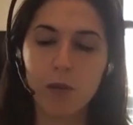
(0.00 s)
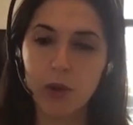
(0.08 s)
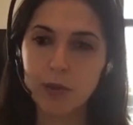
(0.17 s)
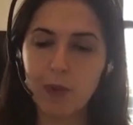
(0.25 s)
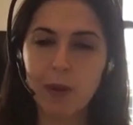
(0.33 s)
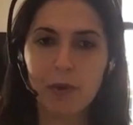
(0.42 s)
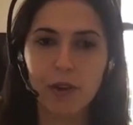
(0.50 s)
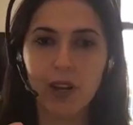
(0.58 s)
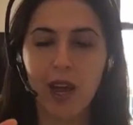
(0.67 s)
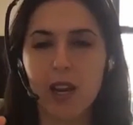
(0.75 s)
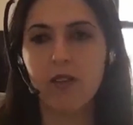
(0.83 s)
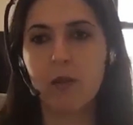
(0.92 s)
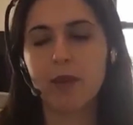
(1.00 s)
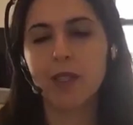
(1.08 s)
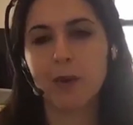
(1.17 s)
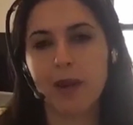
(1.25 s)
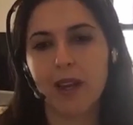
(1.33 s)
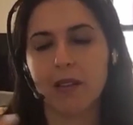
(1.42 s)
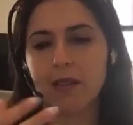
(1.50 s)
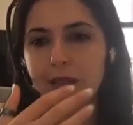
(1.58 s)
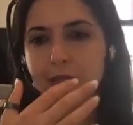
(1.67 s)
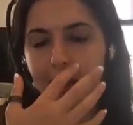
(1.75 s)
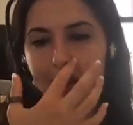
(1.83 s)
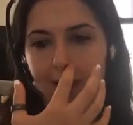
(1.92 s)
Most people are kind of in between.
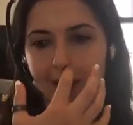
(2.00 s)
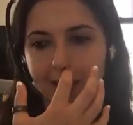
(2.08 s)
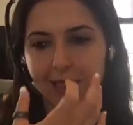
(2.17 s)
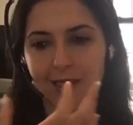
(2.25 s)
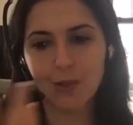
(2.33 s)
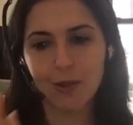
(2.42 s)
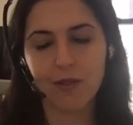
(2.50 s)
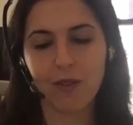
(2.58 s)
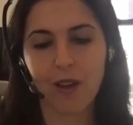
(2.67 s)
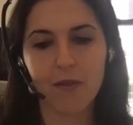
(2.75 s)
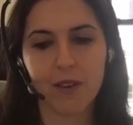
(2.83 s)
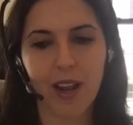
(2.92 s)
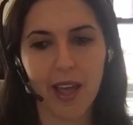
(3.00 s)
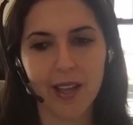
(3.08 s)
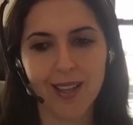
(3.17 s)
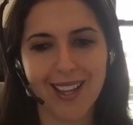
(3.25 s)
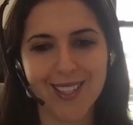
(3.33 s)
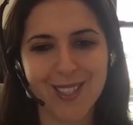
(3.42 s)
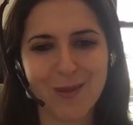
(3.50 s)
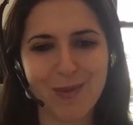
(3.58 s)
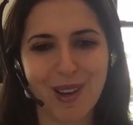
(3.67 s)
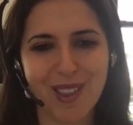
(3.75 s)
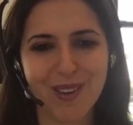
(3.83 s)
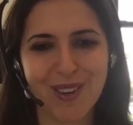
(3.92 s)
And it's sort of often answered
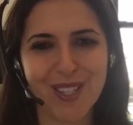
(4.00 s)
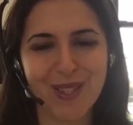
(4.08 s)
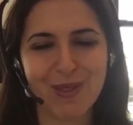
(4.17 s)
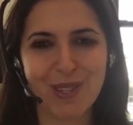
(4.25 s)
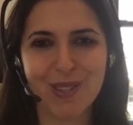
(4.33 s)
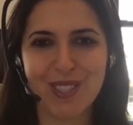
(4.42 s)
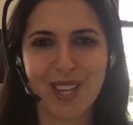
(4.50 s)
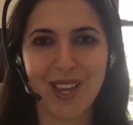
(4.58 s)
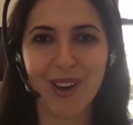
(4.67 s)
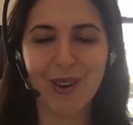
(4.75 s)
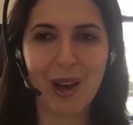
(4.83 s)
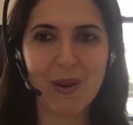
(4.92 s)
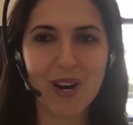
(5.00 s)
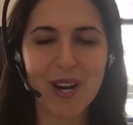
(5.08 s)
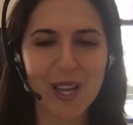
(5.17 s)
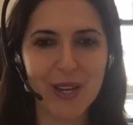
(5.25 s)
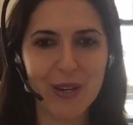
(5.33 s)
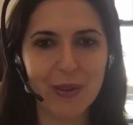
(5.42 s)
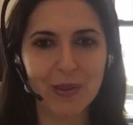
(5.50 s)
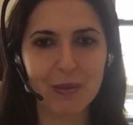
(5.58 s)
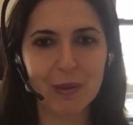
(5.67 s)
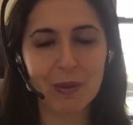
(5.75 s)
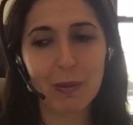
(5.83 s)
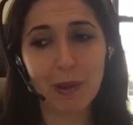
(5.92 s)
by the question when you say, "Oh, how are you?"
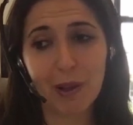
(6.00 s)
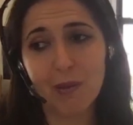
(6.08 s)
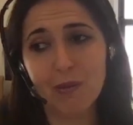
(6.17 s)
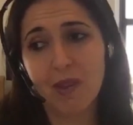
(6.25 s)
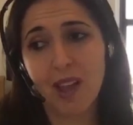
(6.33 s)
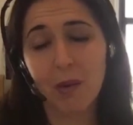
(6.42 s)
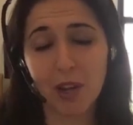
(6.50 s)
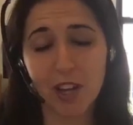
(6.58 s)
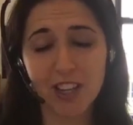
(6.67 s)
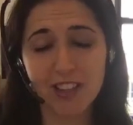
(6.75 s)
Most people go, "I'm good.